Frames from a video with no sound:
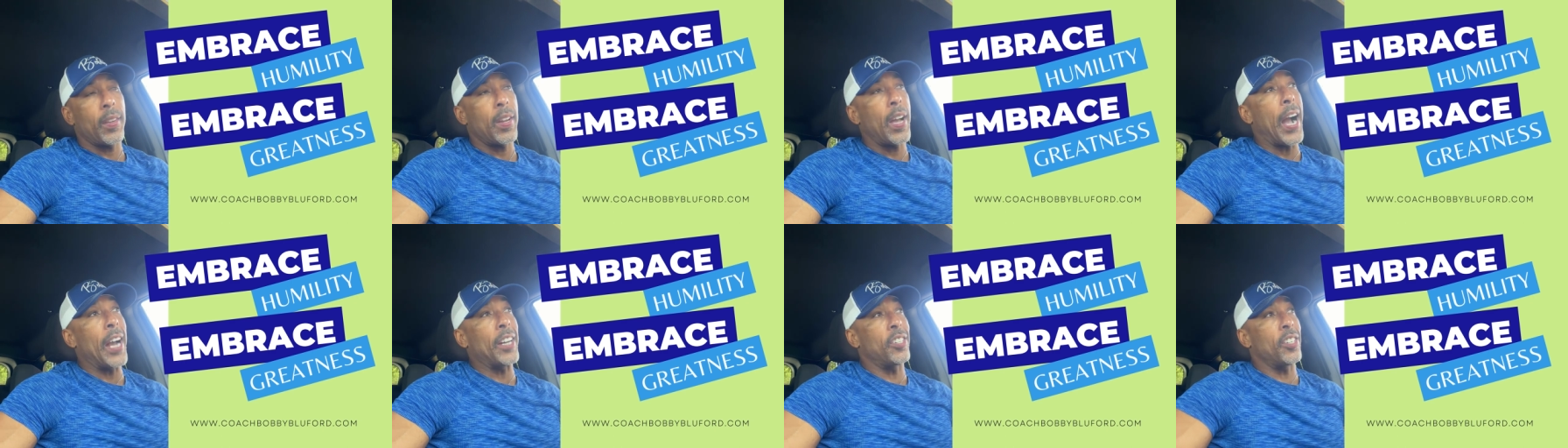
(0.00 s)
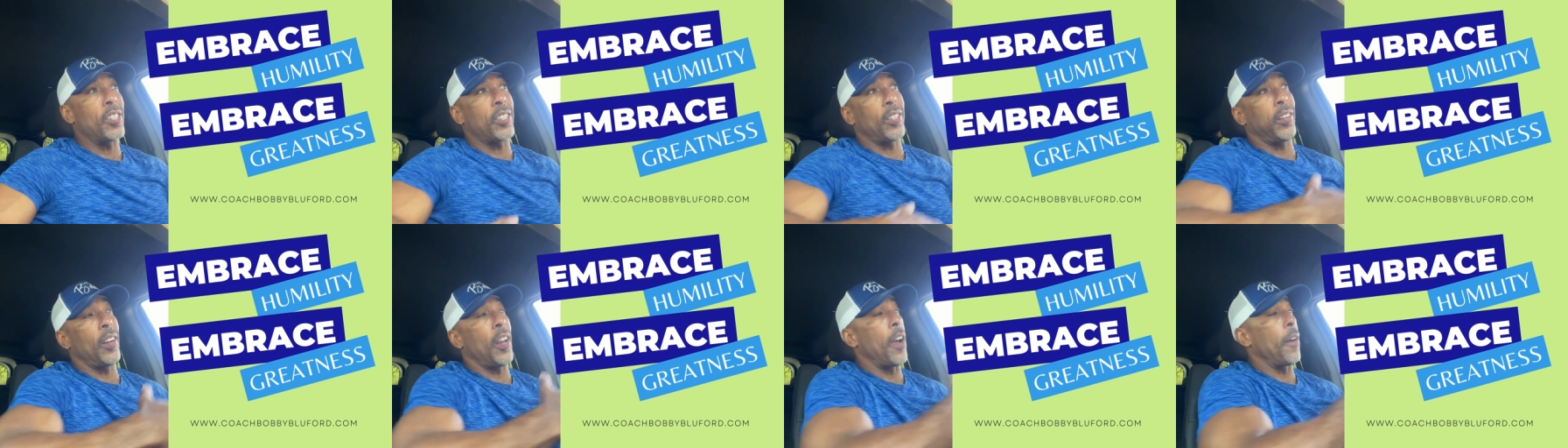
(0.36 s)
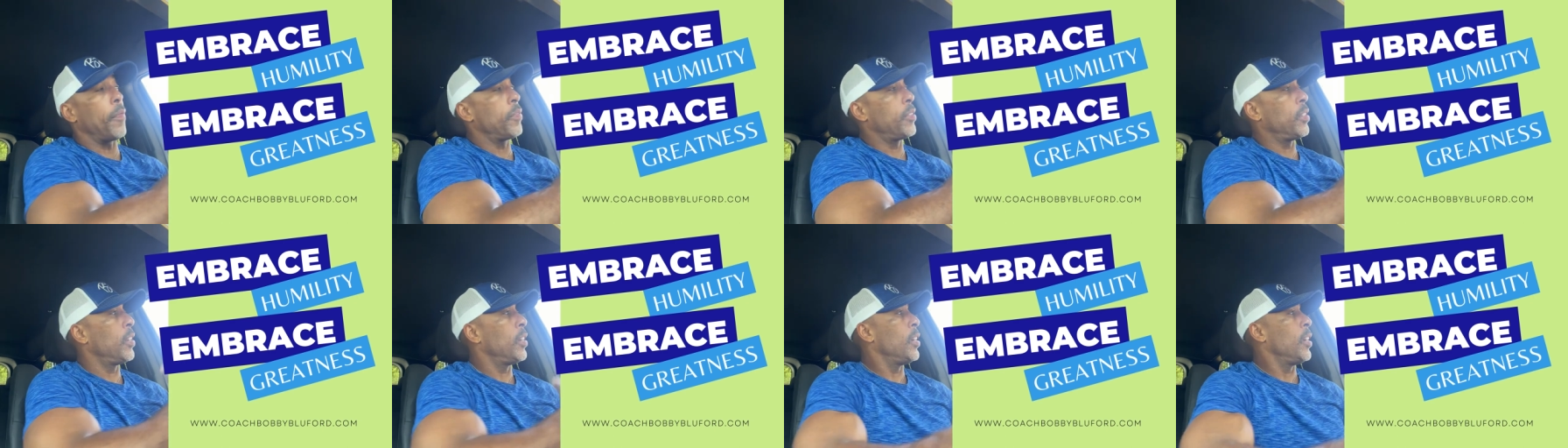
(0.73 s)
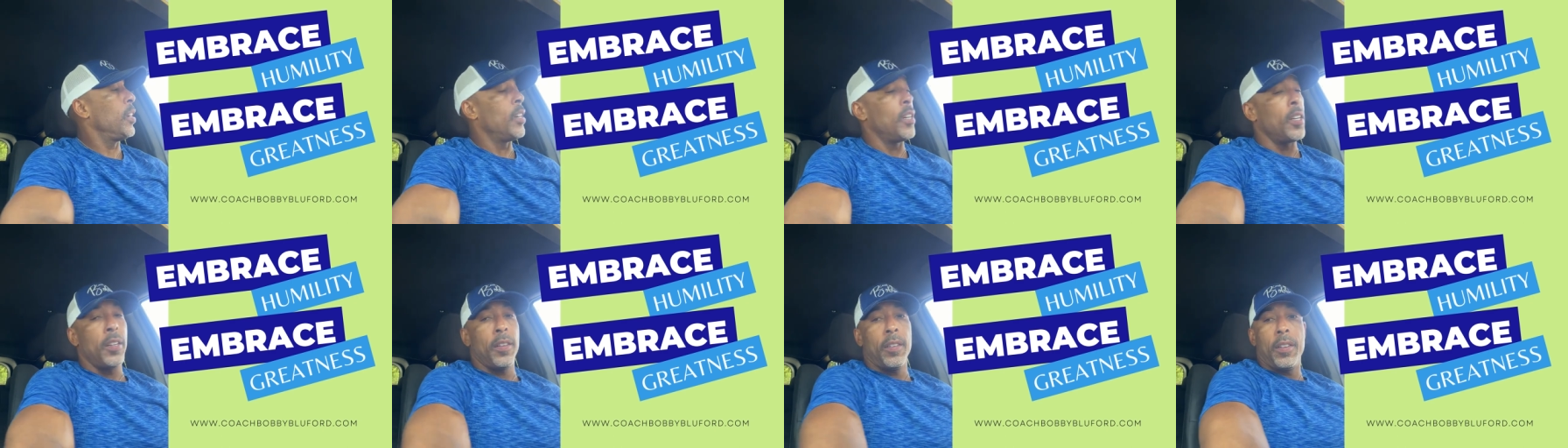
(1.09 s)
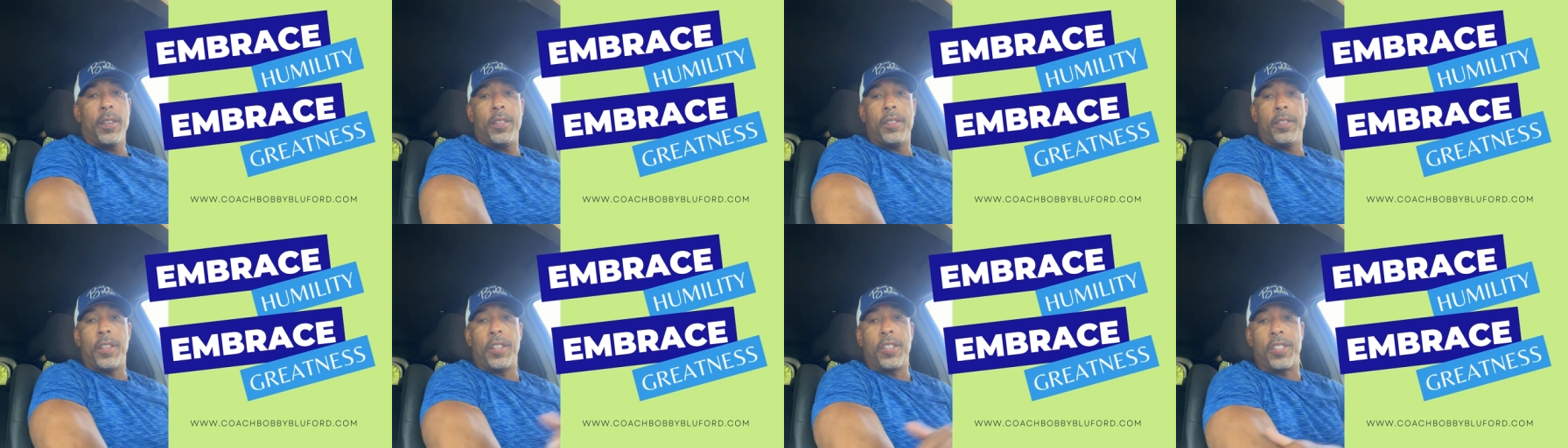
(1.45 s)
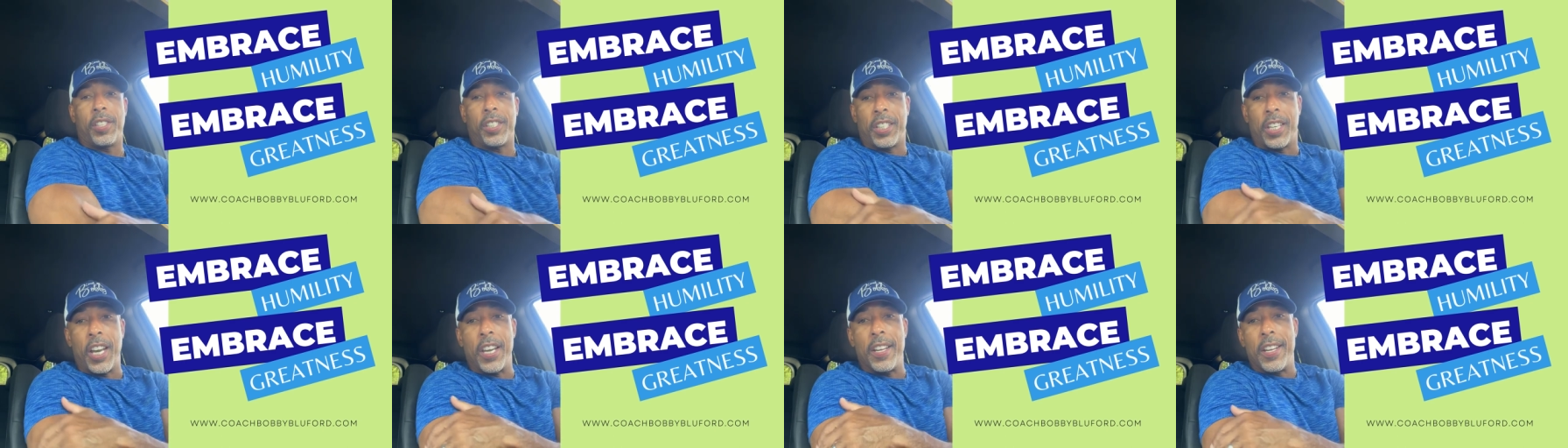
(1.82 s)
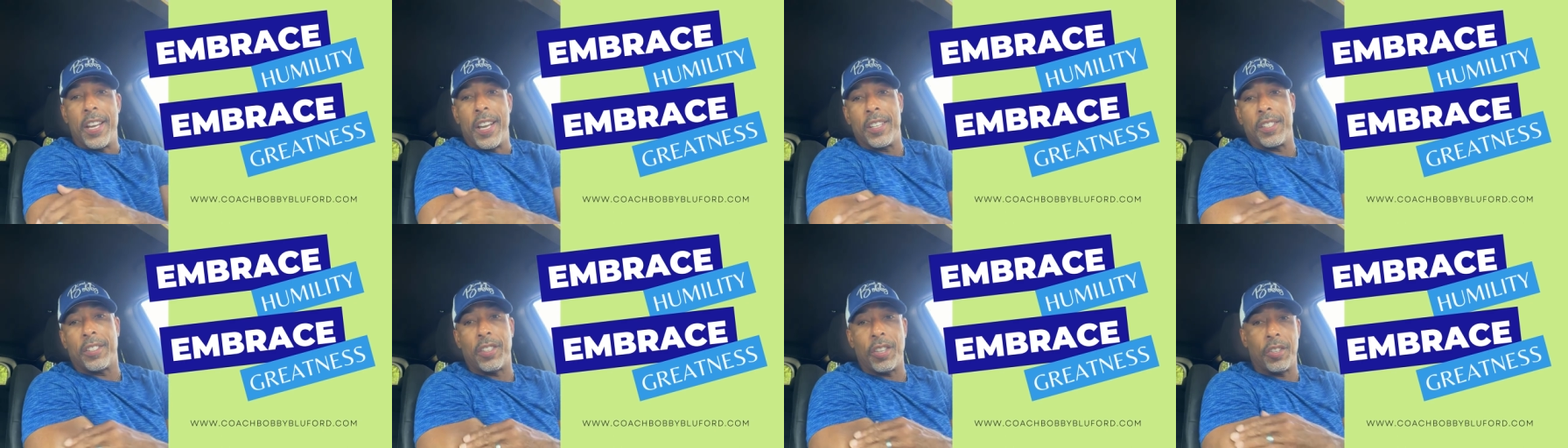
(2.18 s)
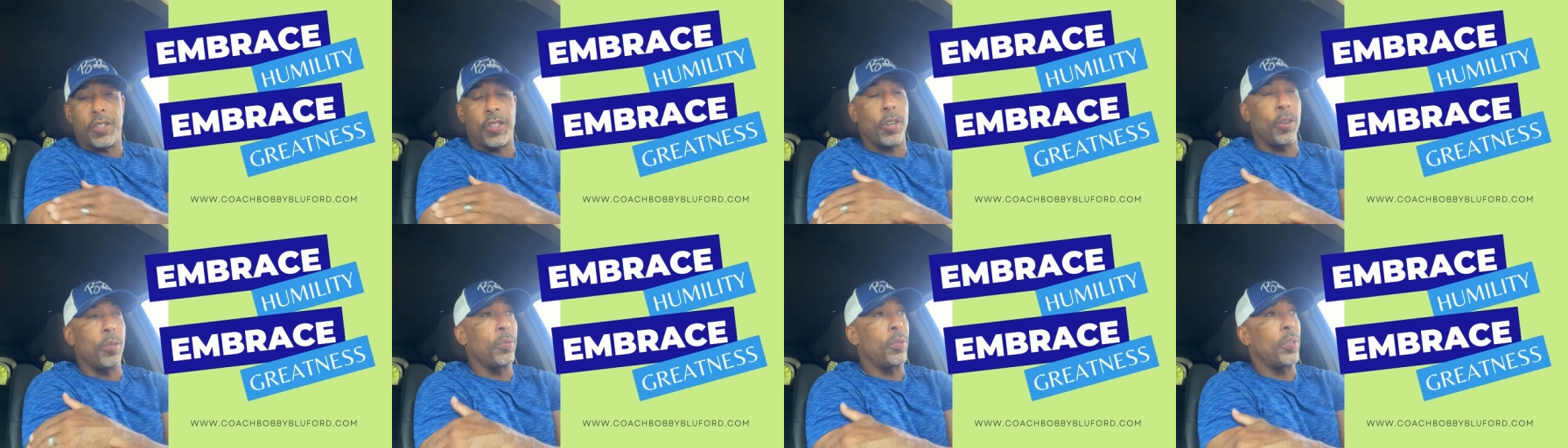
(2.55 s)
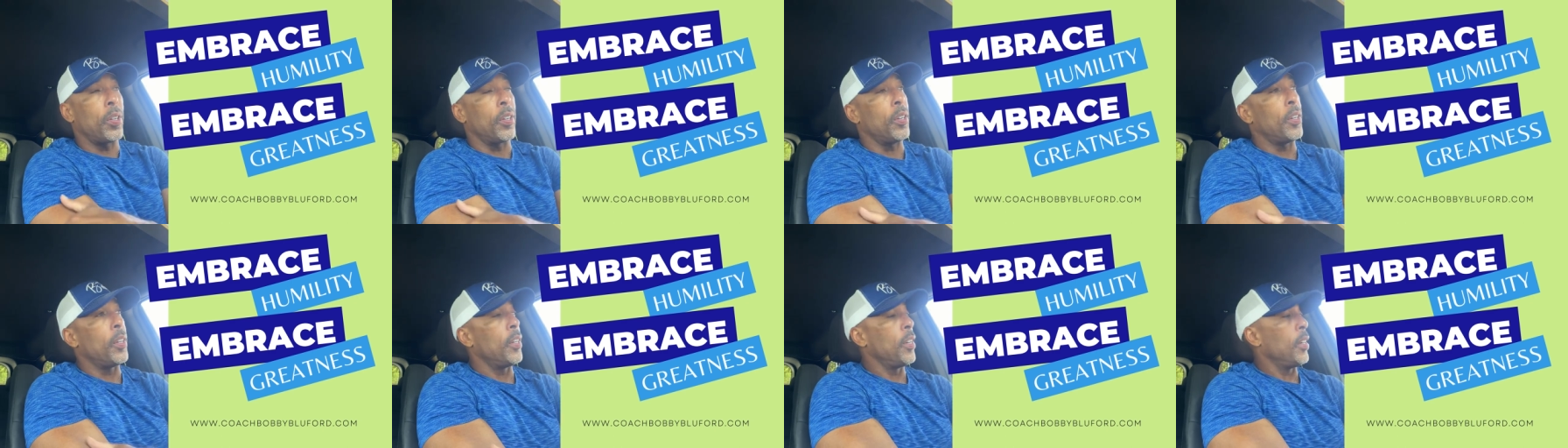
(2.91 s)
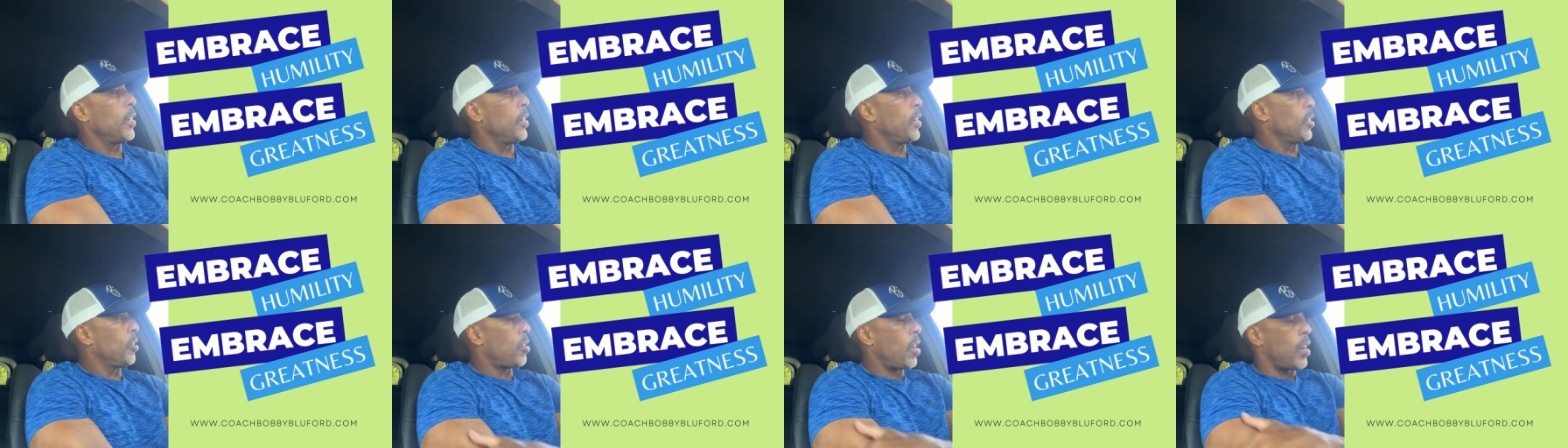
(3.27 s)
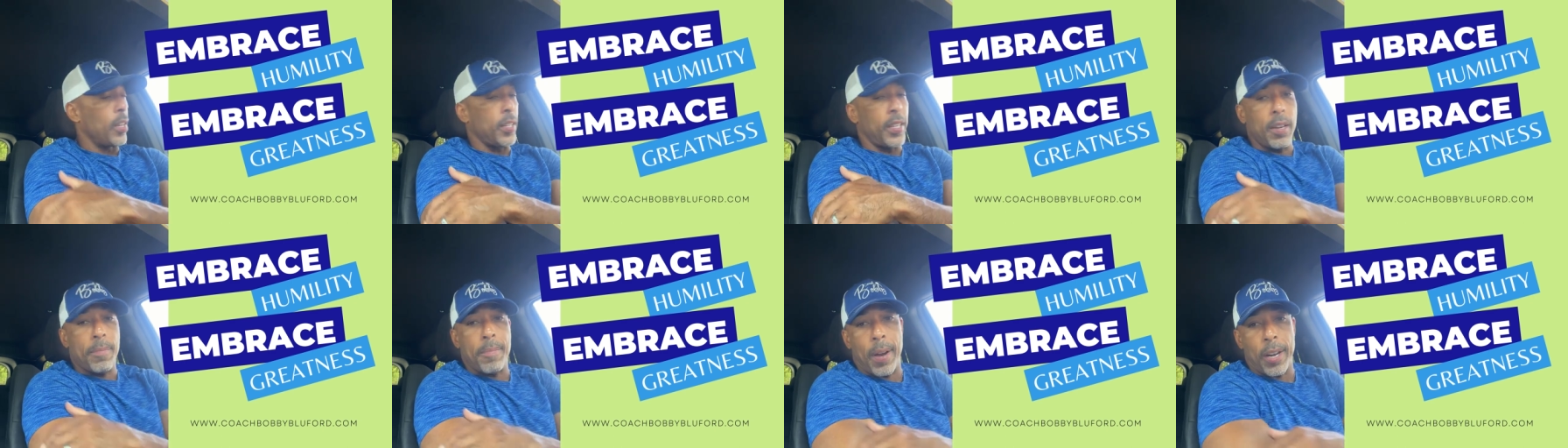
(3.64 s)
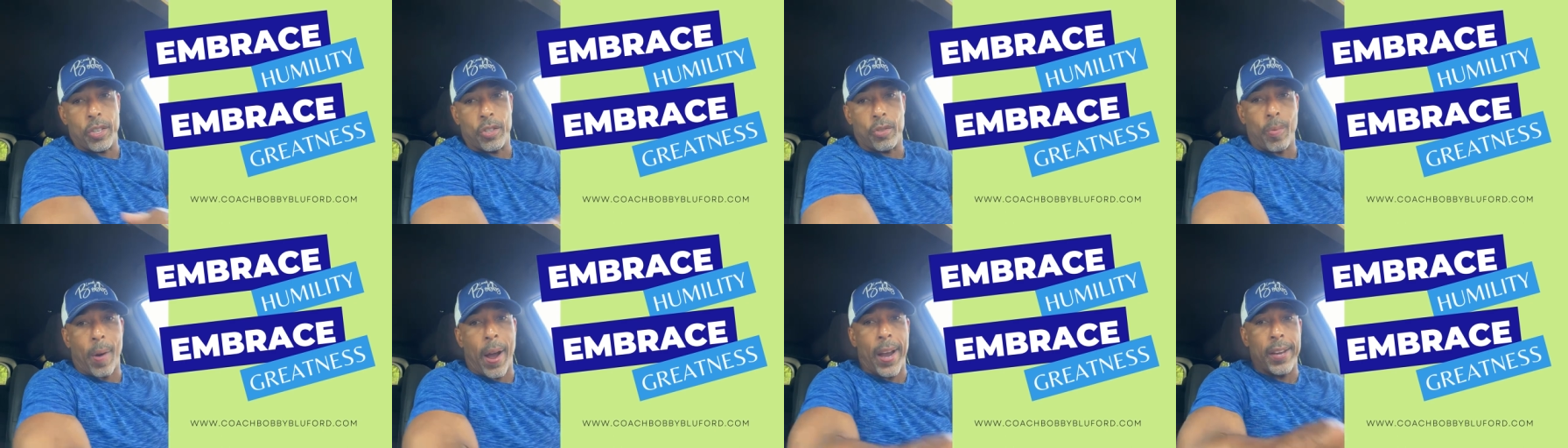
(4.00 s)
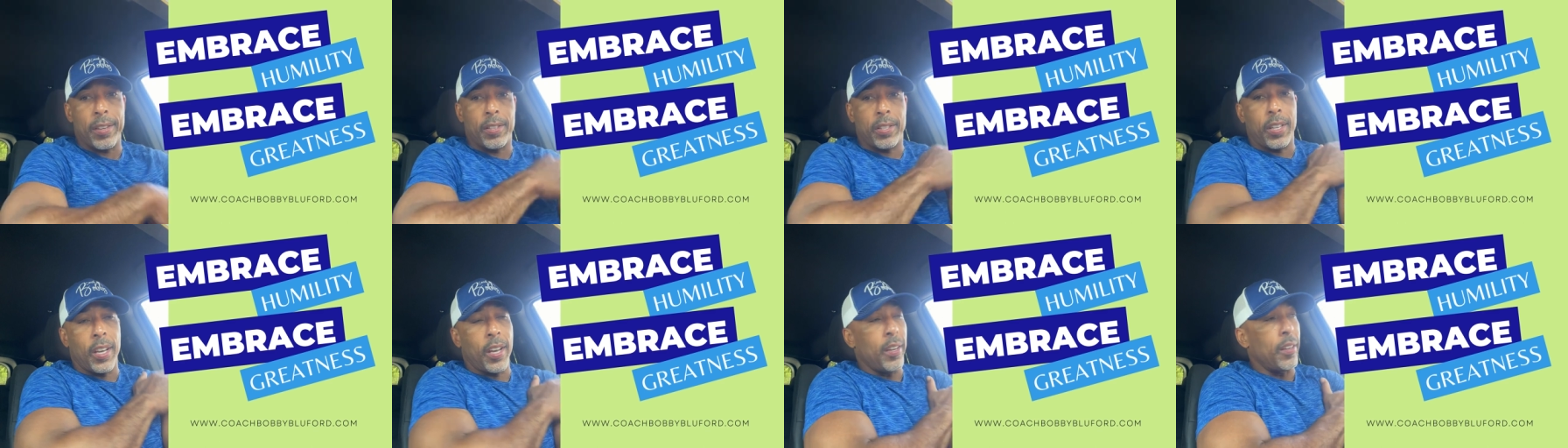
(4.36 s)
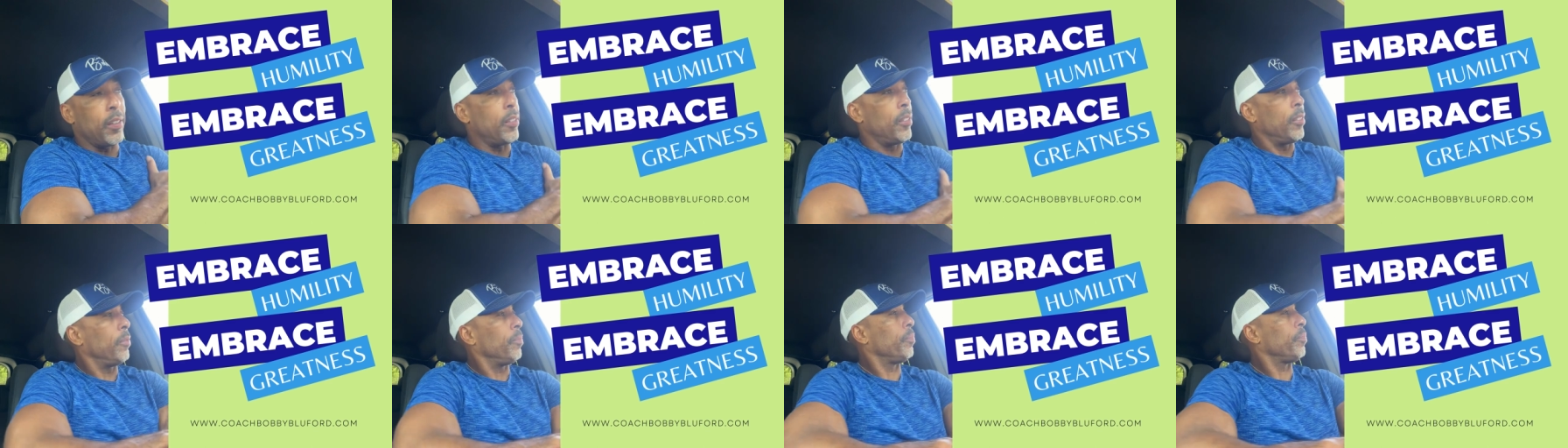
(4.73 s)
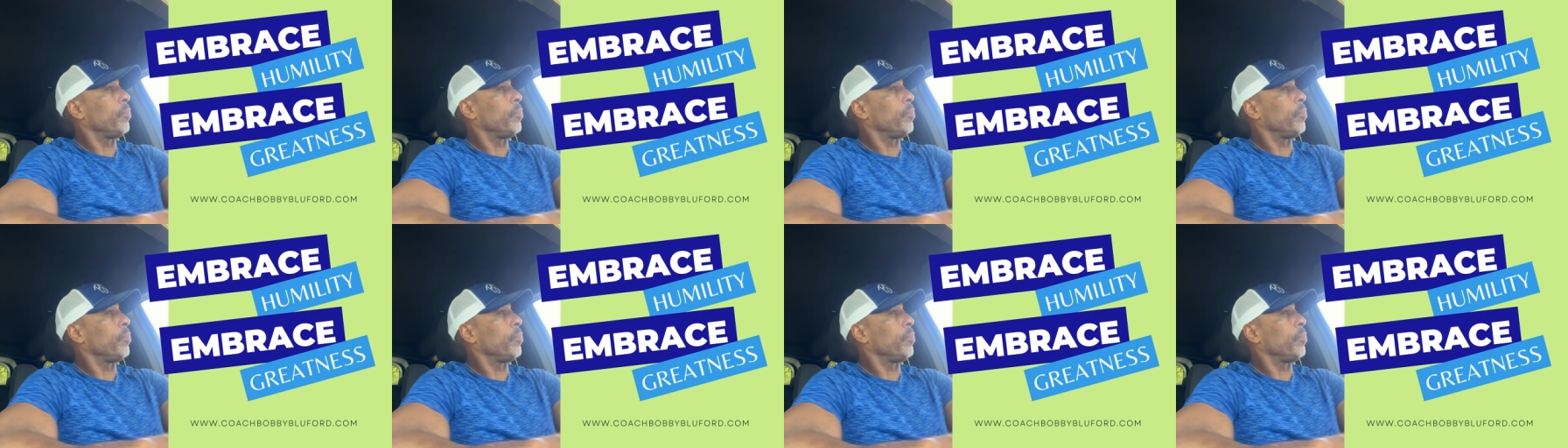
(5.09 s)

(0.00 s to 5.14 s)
I just left the Skin Institute, trying to get my dry skin